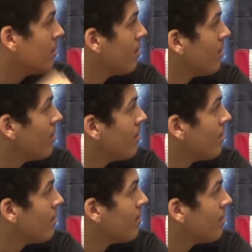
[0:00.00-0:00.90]

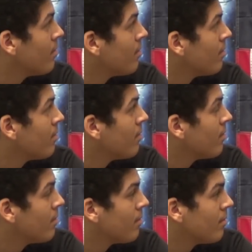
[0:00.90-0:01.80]

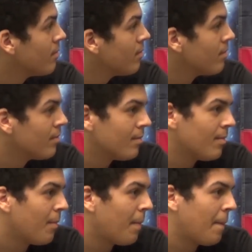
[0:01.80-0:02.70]

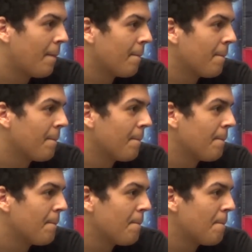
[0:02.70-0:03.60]

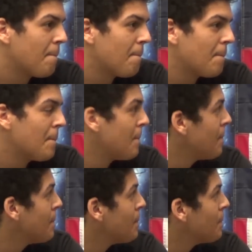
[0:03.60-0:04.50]

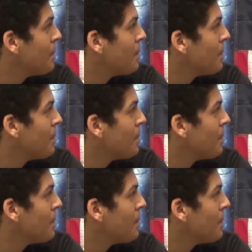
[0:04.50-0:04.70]
The person shown says nothing.